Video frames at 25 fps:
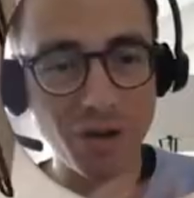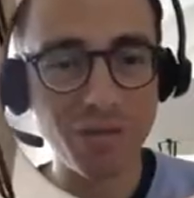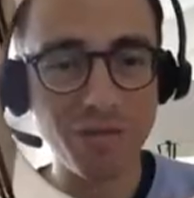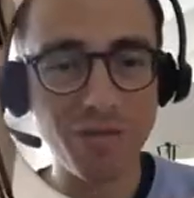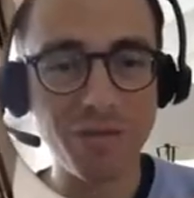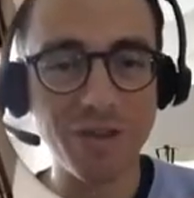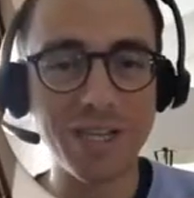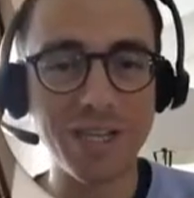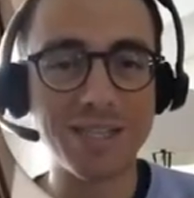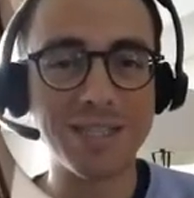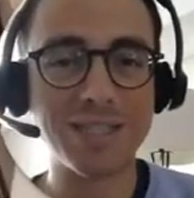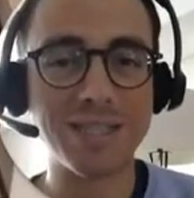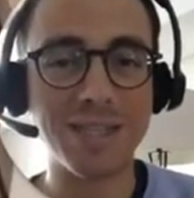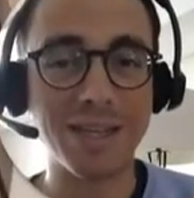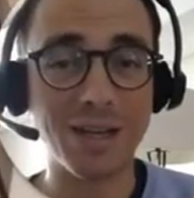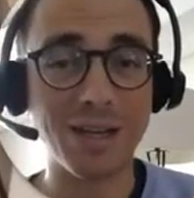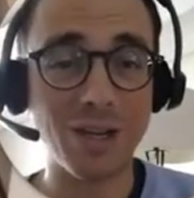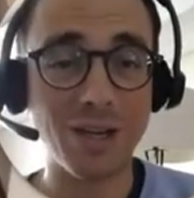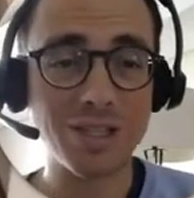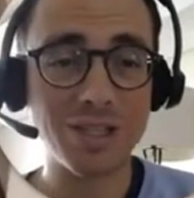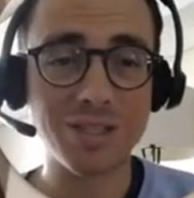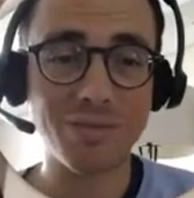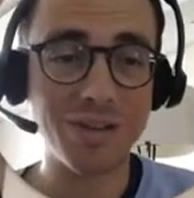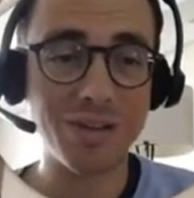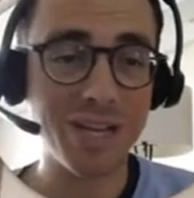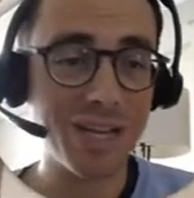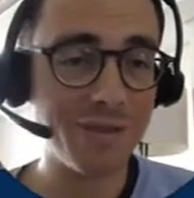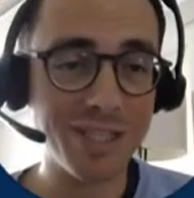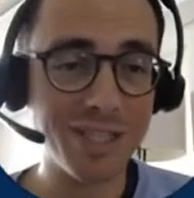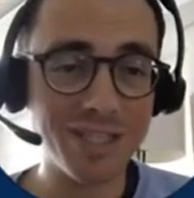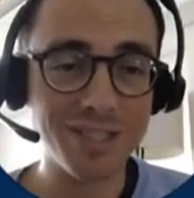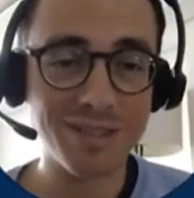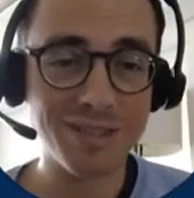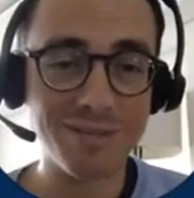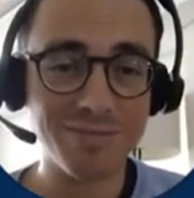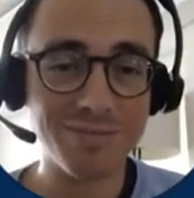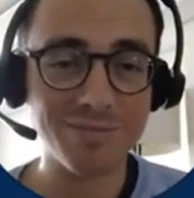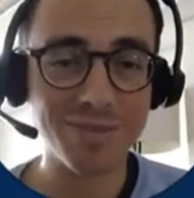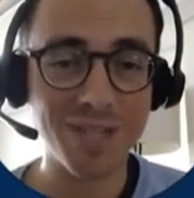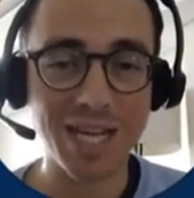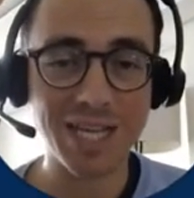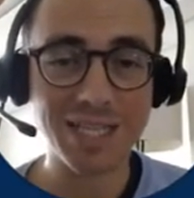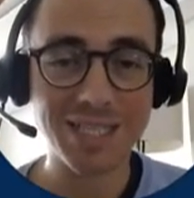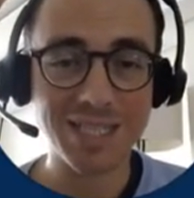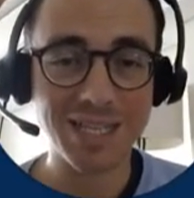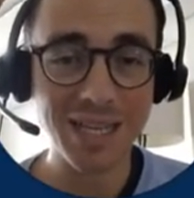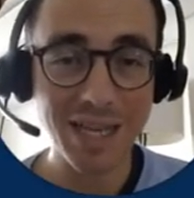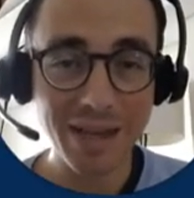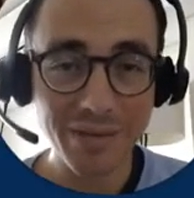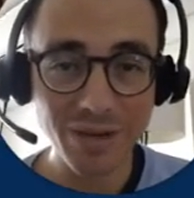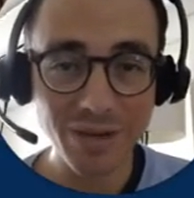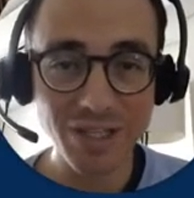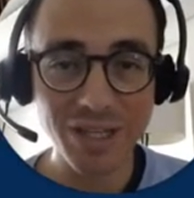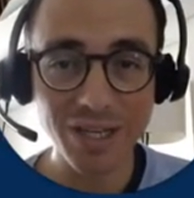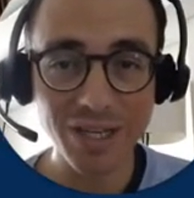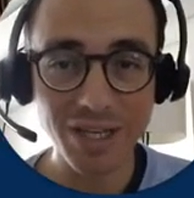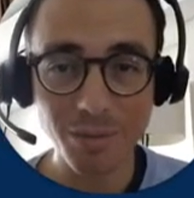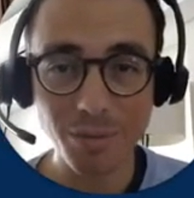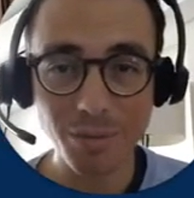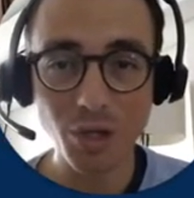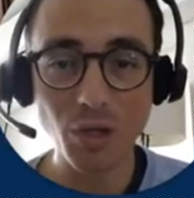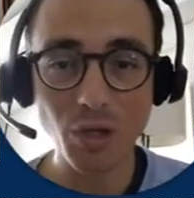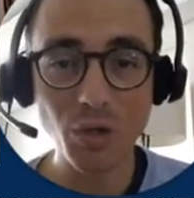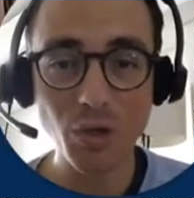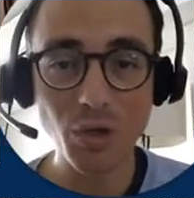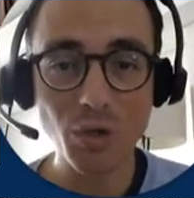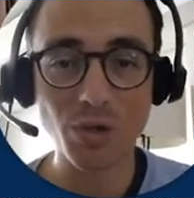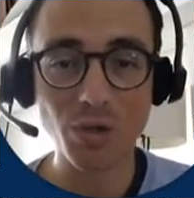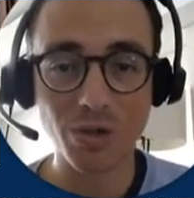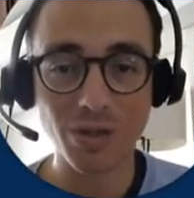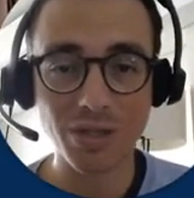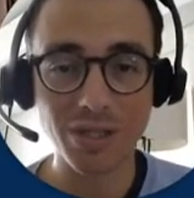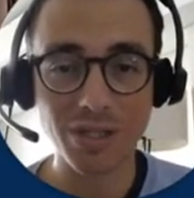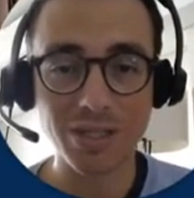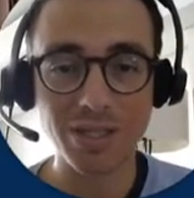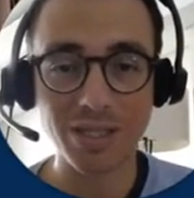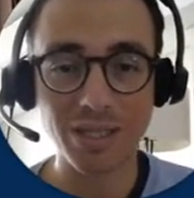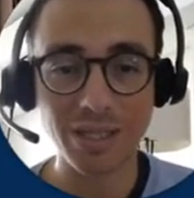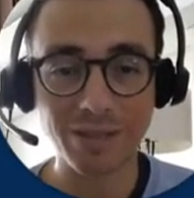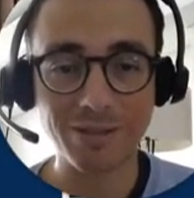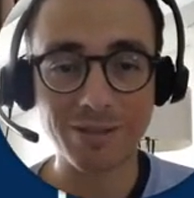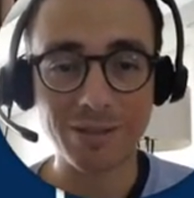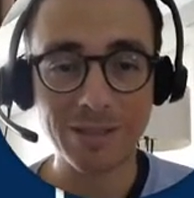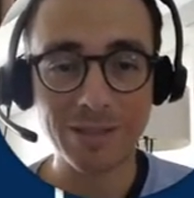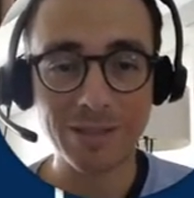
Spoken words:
fencing, lots of levies. Guys, the levies are going to be huge on this thing.